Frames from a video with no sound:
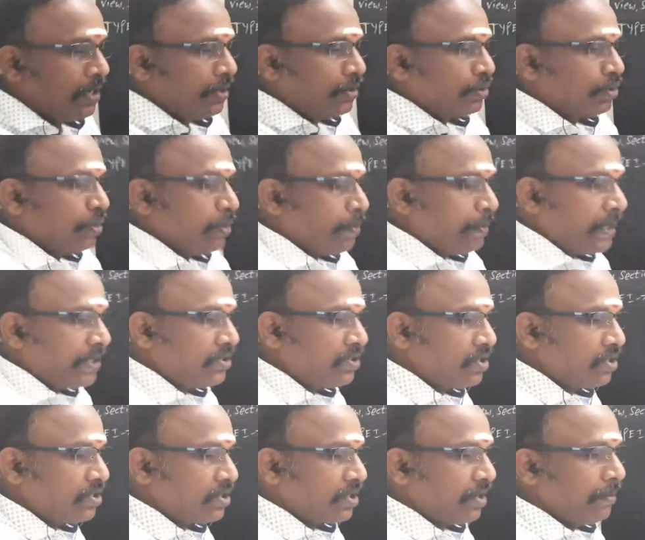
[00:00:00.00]
So first
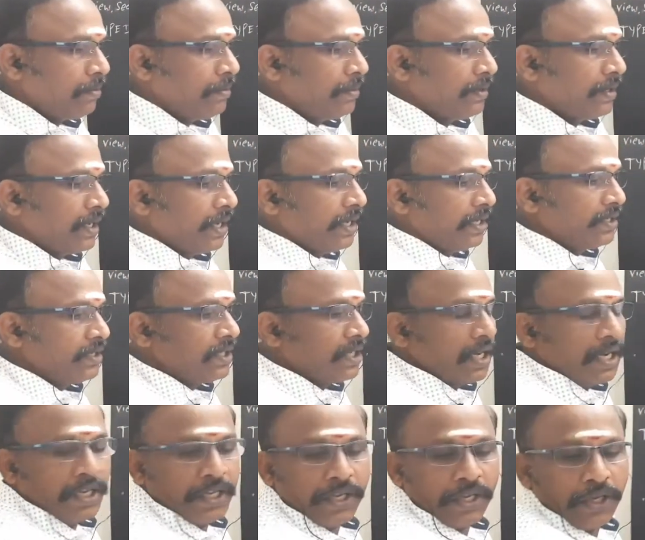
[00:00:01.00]
step,
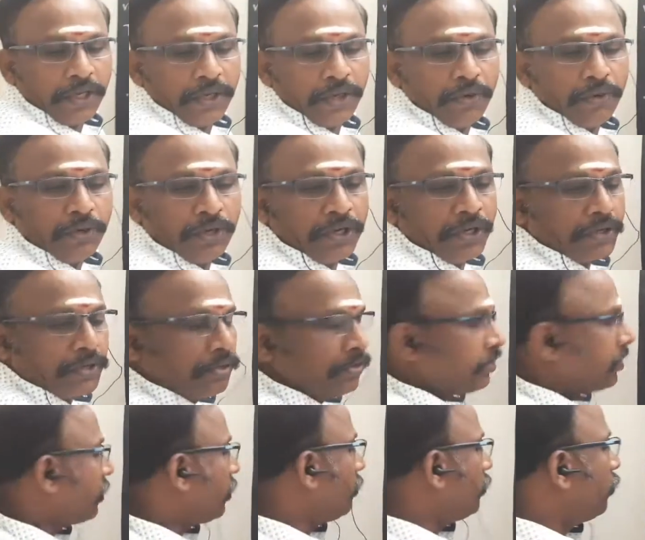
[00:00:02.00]
initially you need to
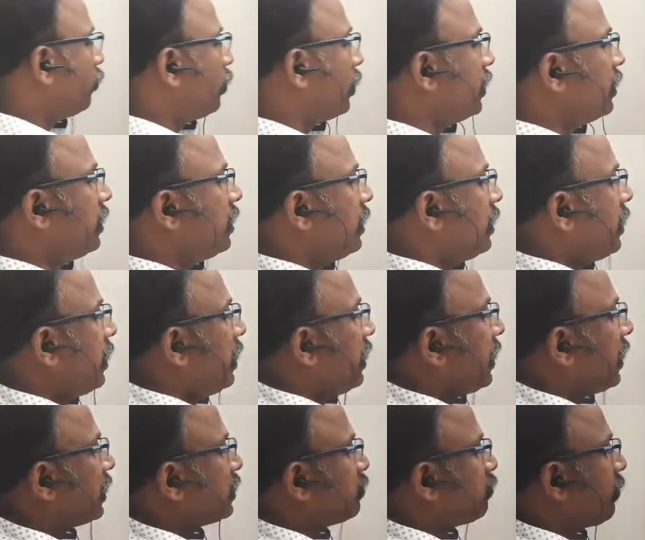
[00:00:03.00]
draw one
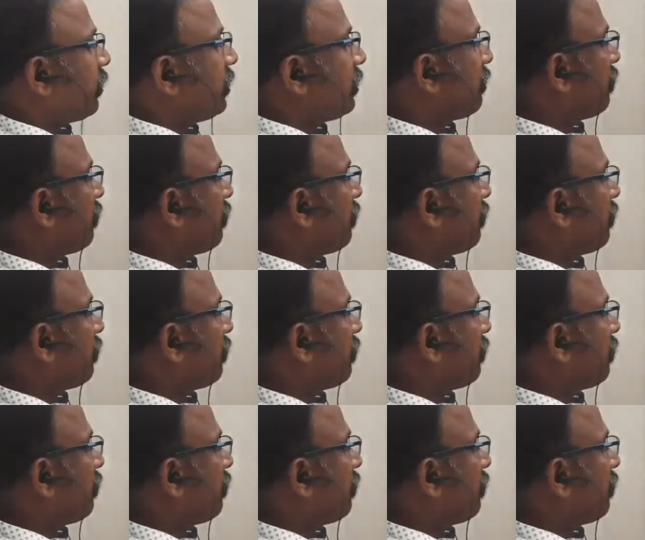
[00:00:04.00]
XY